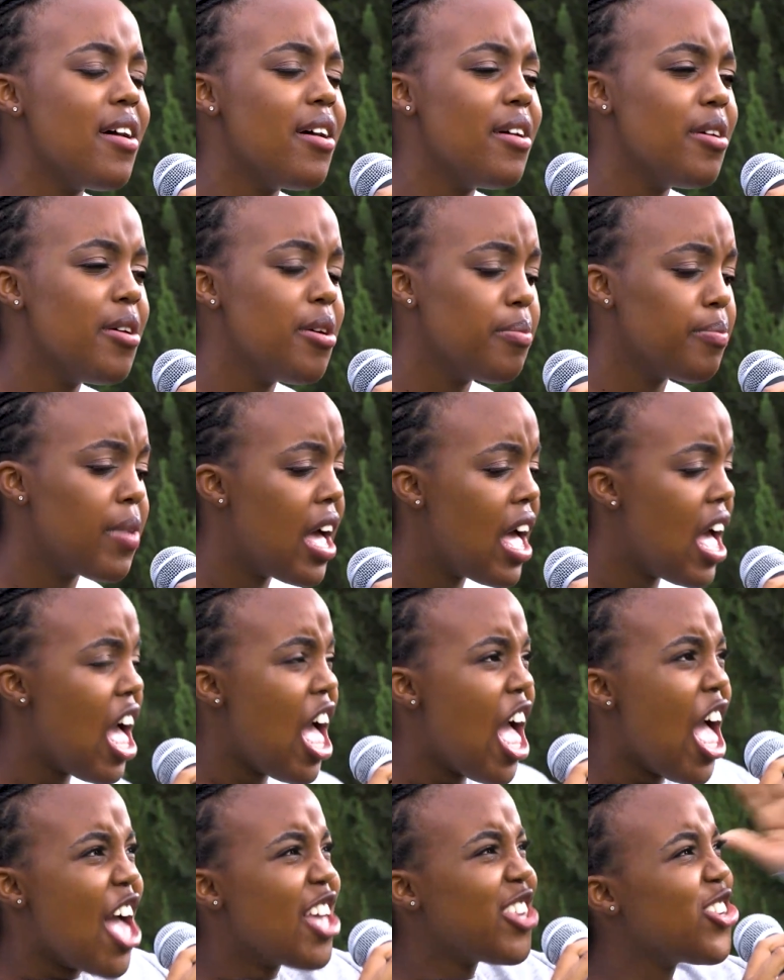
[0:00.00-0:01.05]
am,
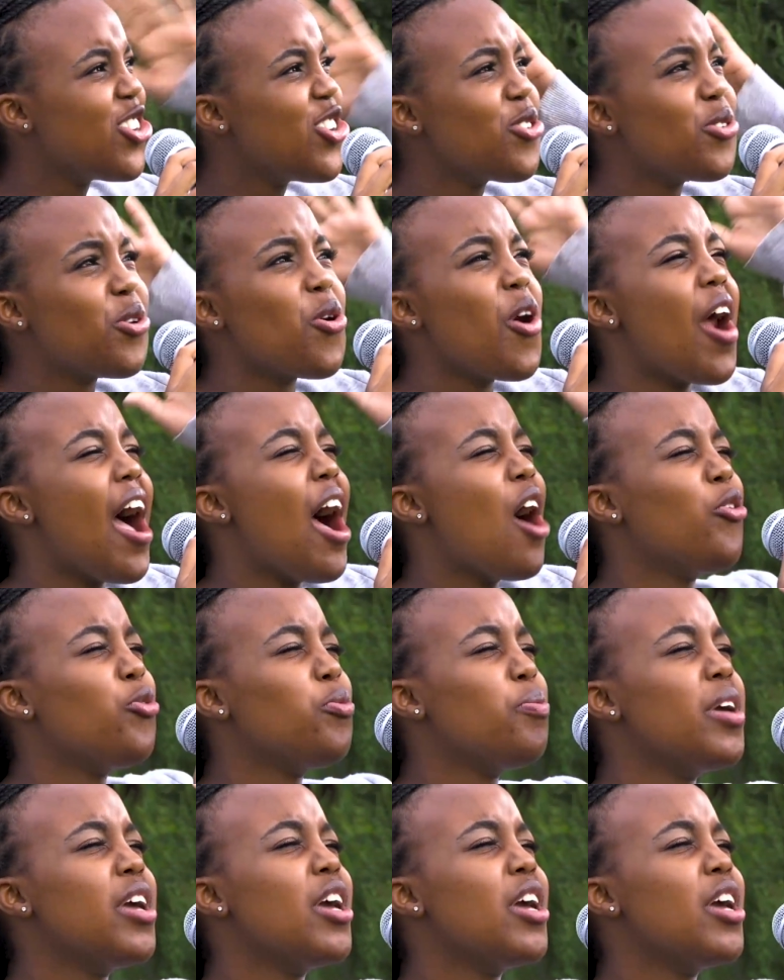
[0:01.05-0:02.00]
and you crown